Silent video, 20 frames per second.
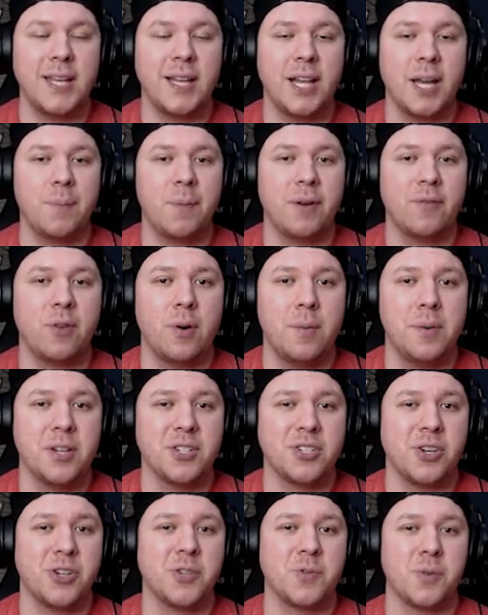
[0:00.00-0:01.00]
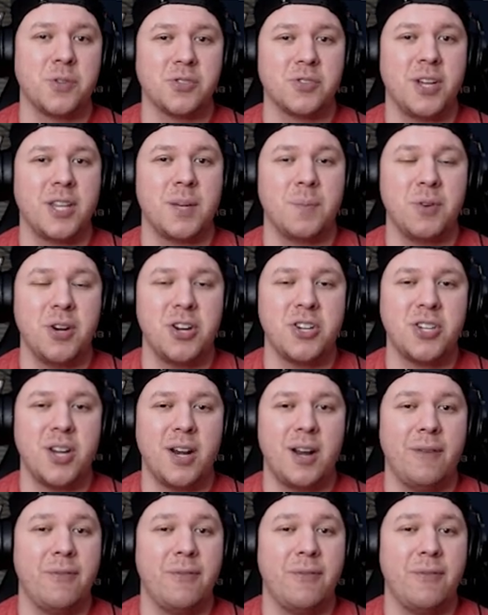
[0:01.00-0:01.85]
that like button for me because all your support is greatly appreciated.